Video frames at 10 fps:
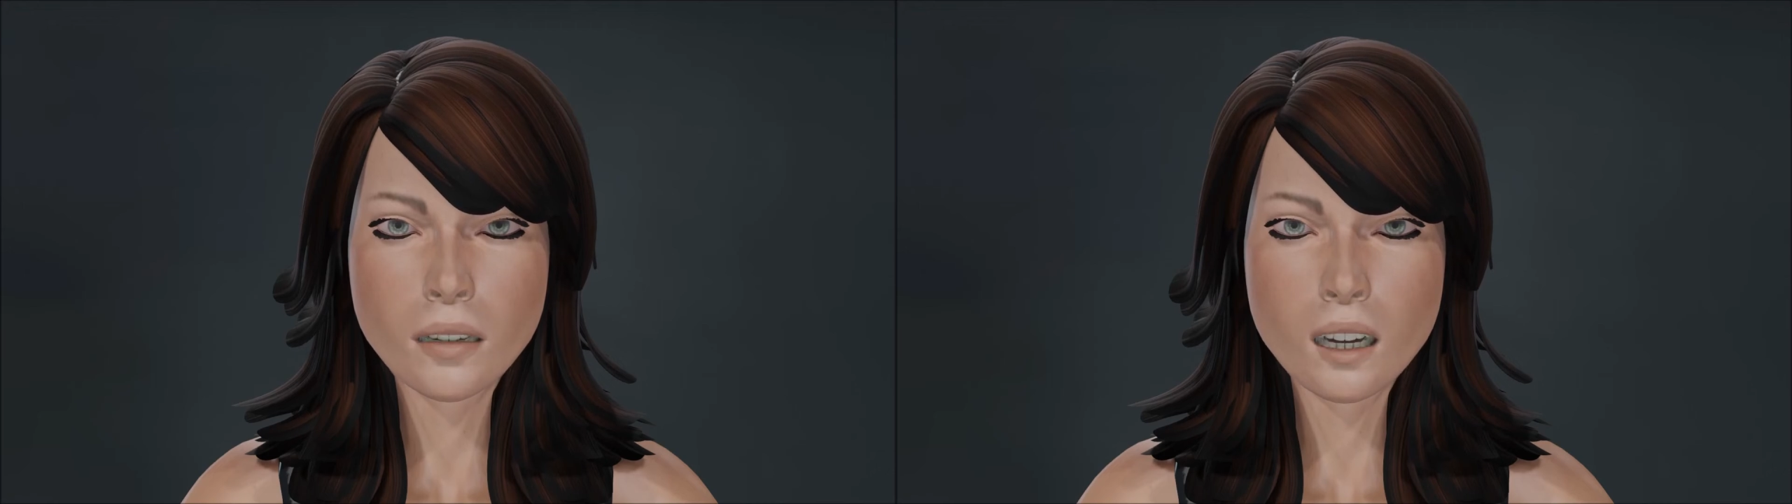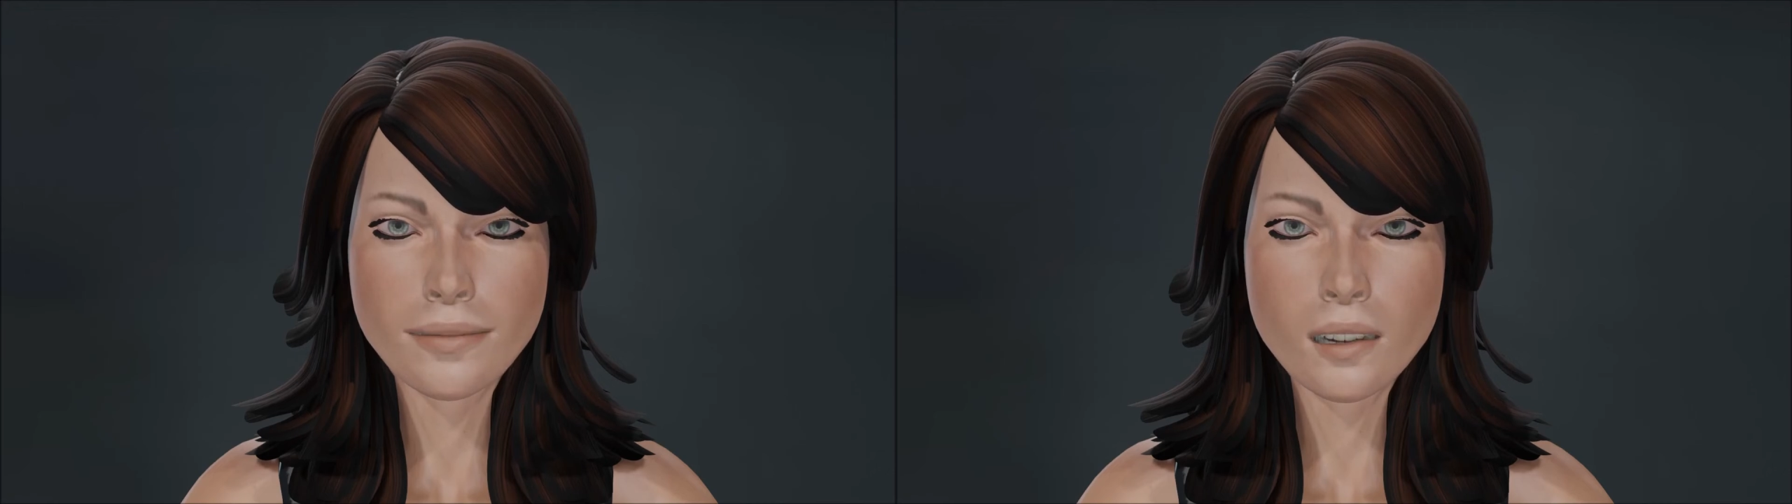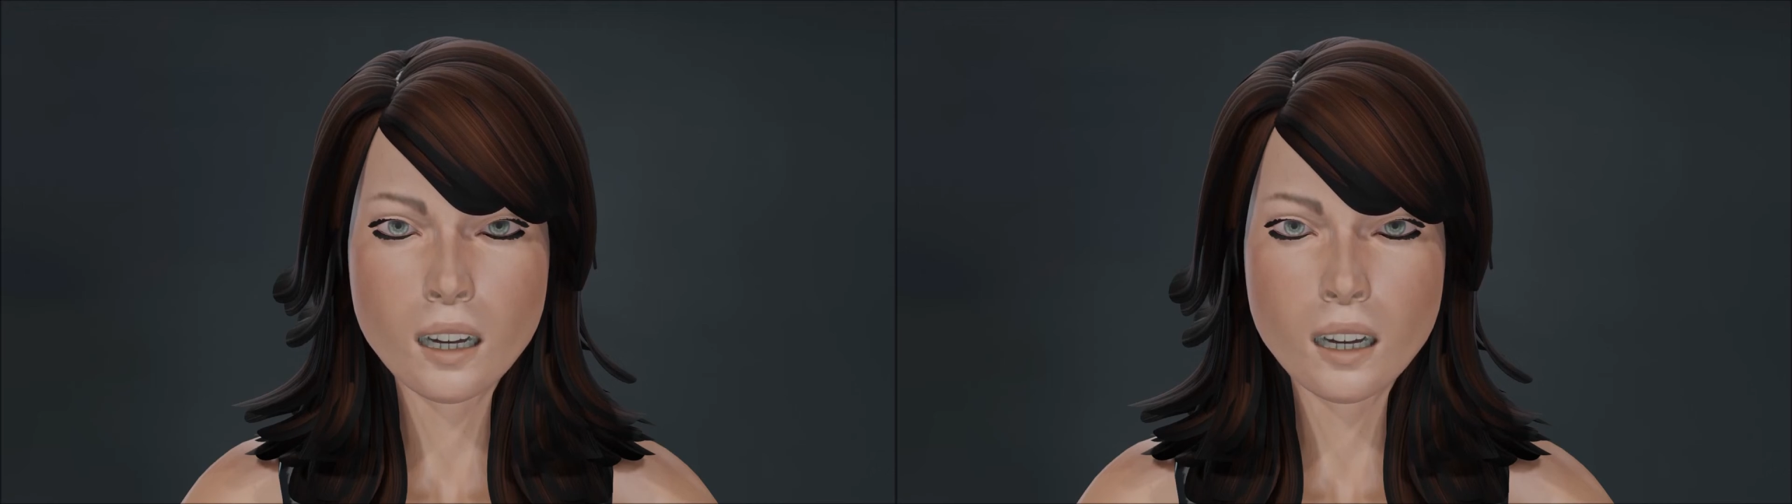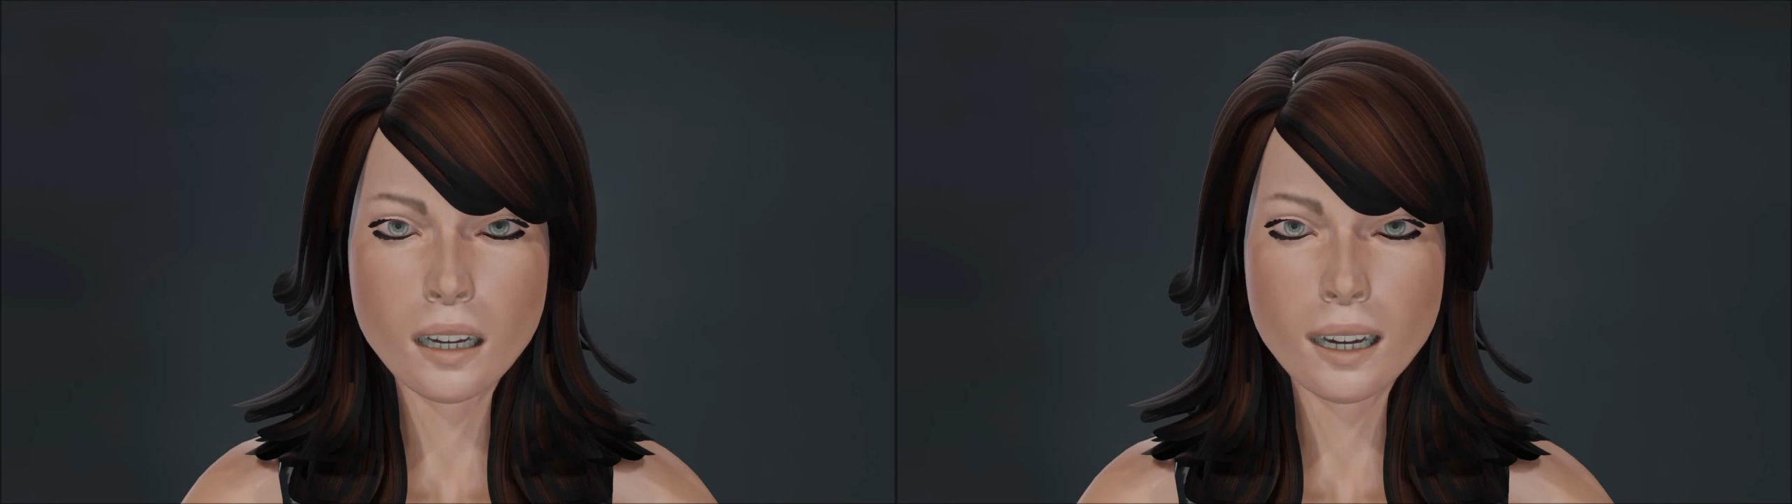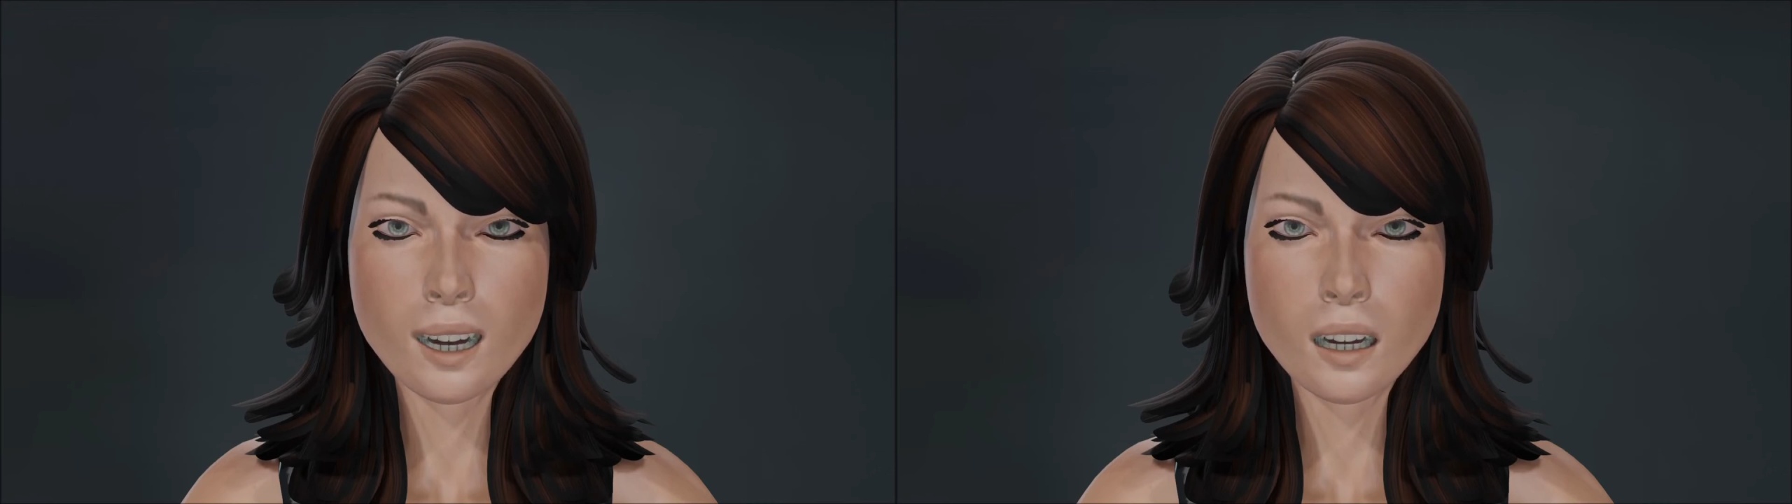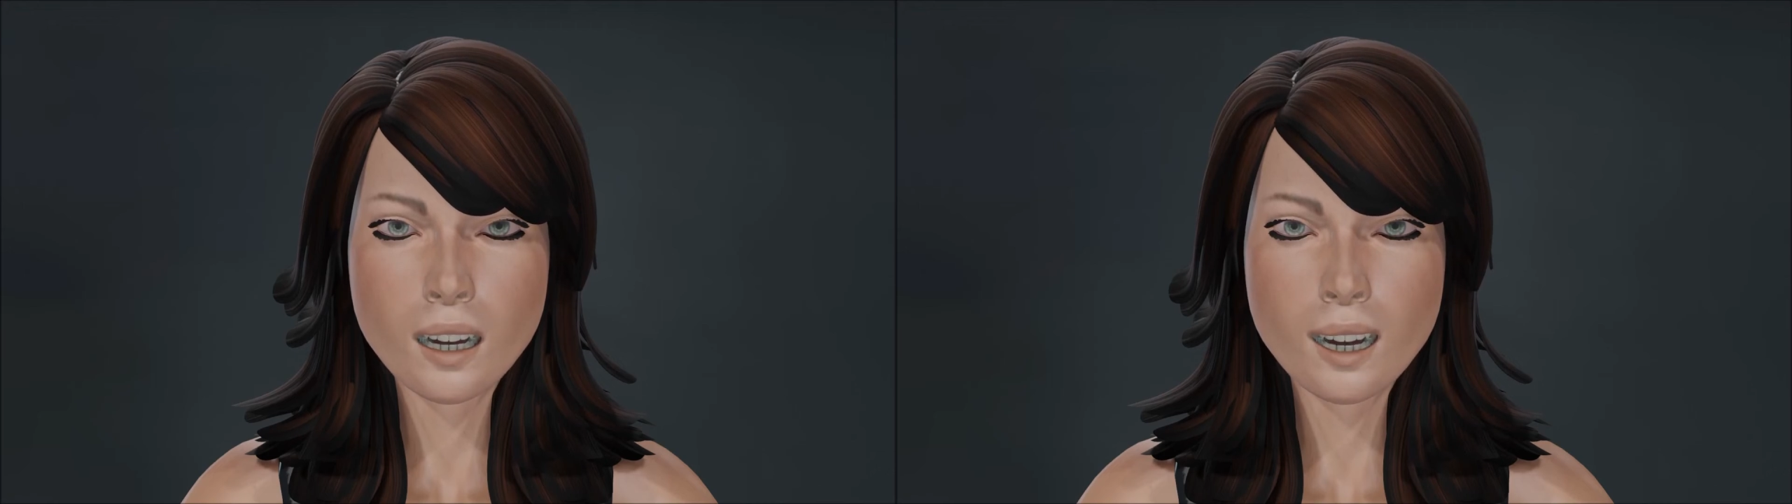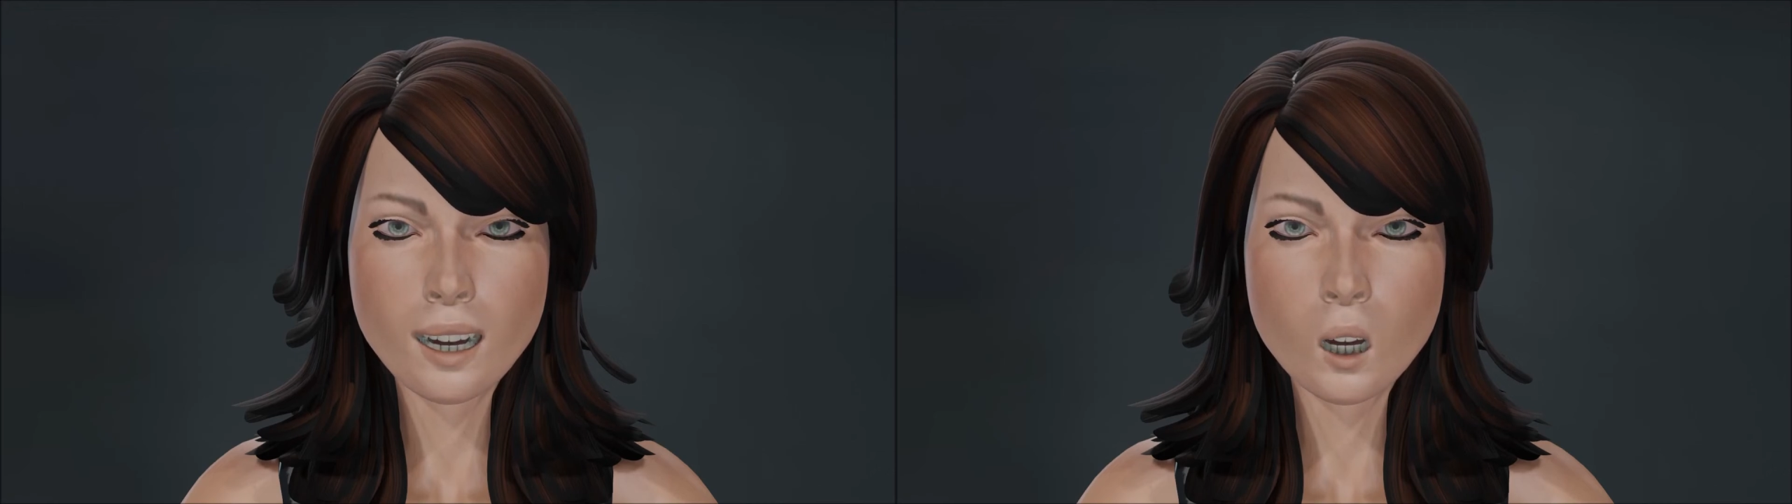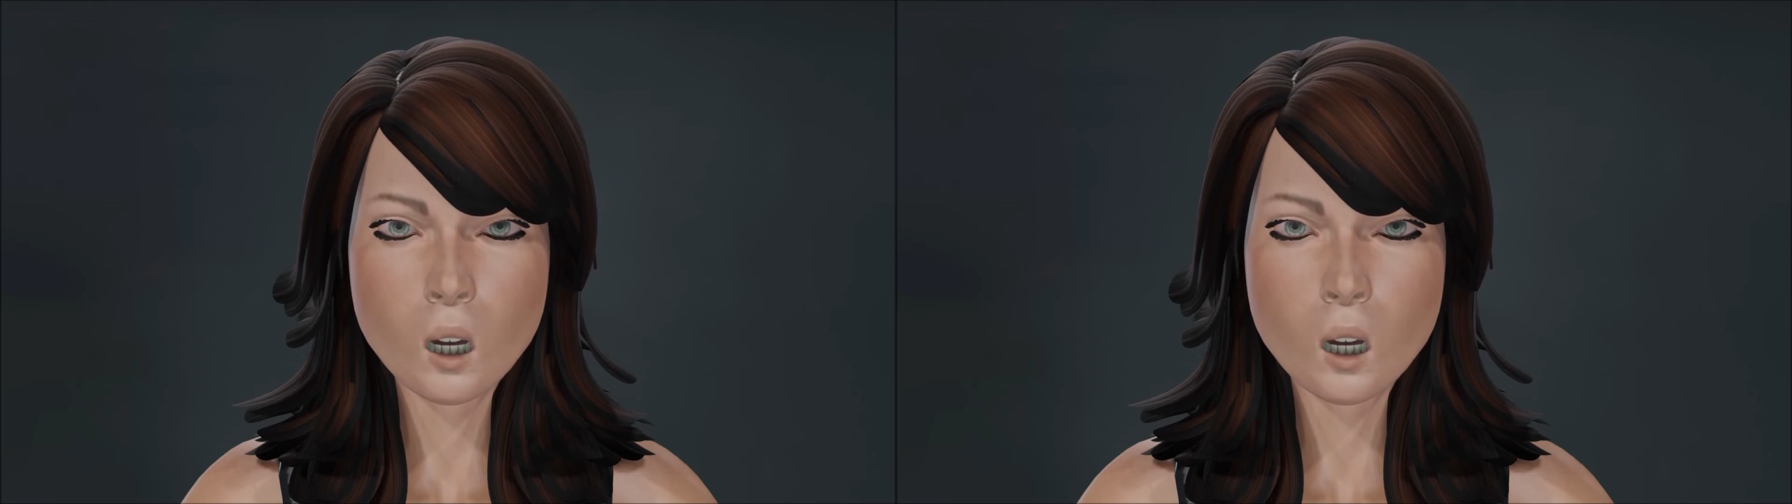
It will be difficult enough